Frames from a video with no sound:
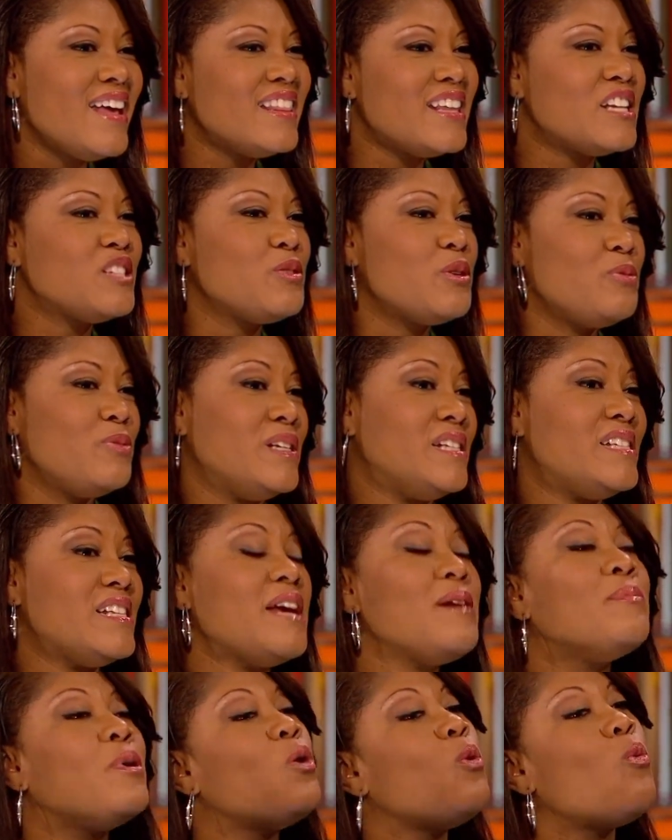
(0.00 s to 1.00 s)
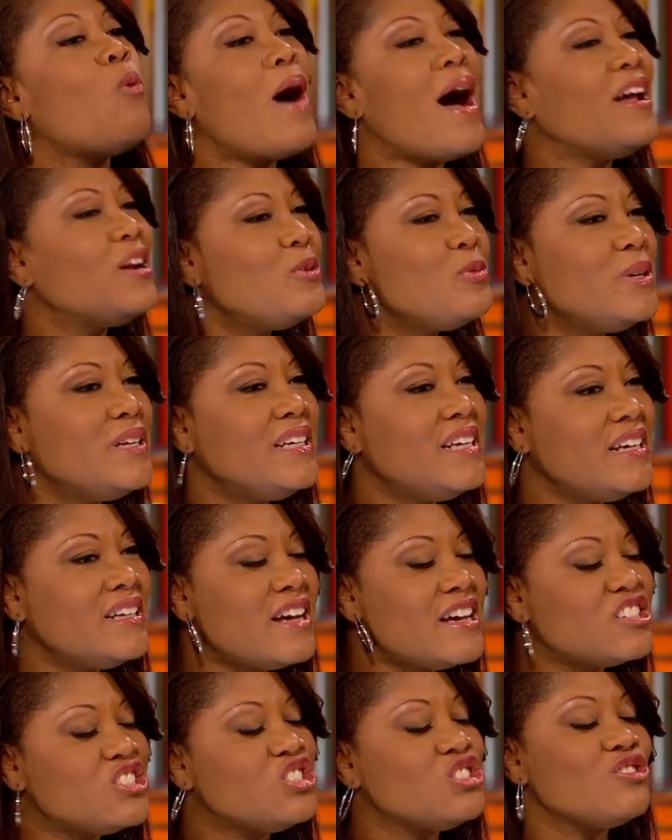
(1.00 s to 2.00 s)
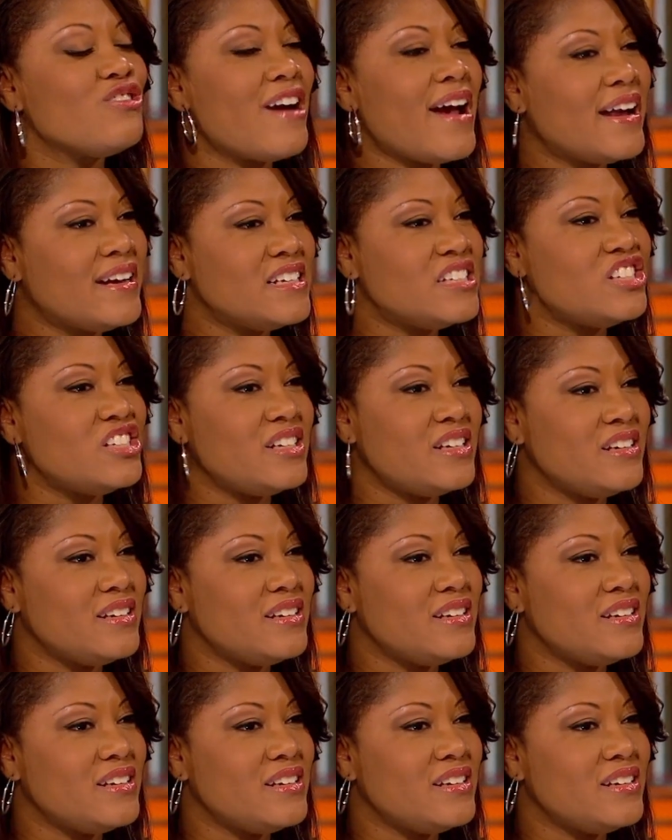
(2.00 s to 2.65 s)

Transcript: That's what we say. But why do we need a strategy?